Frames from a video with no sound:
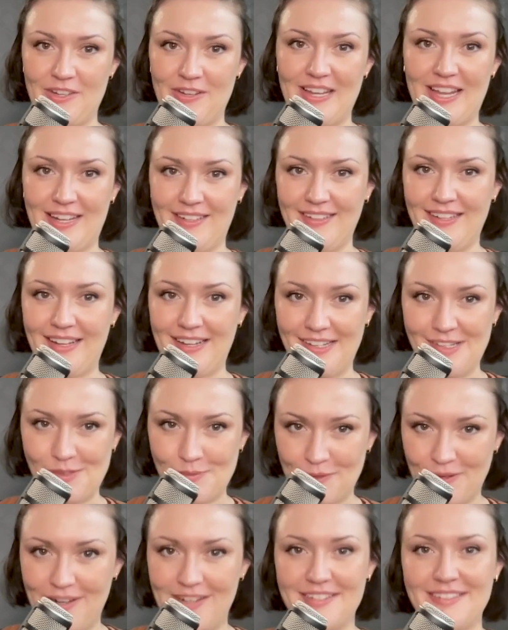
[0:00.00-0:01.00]
can get
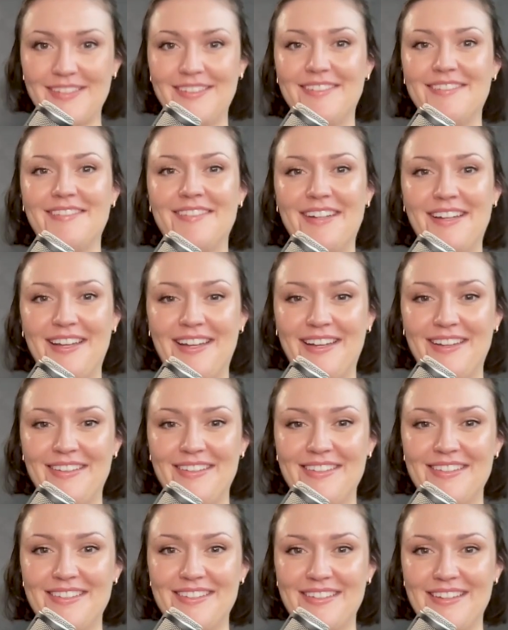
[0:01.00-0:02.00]
inspiration
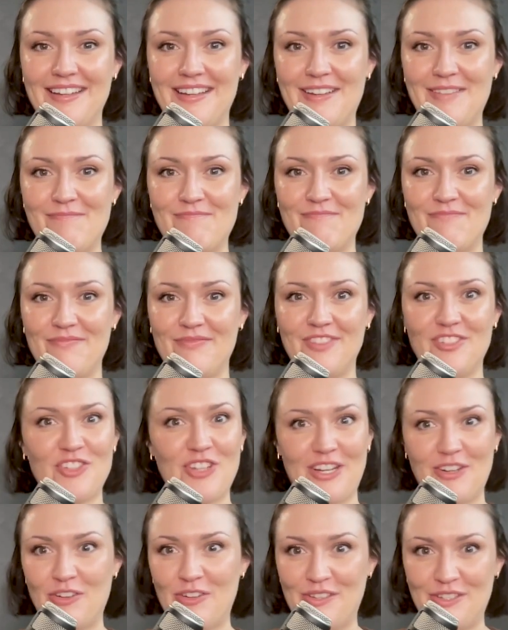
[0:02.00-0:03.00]
and
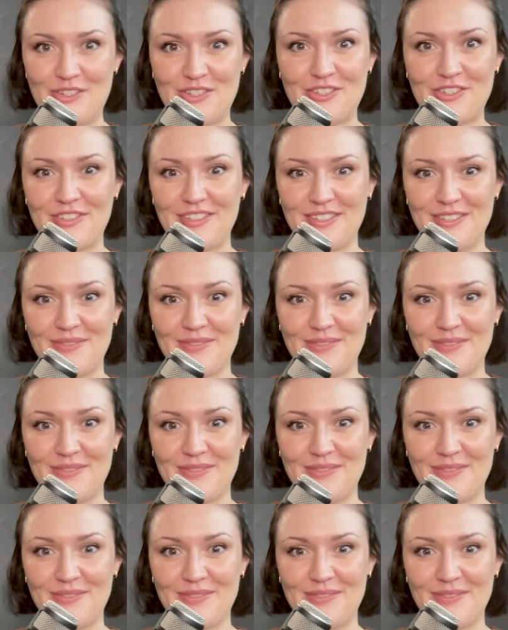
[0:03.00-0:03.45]
share knowledge as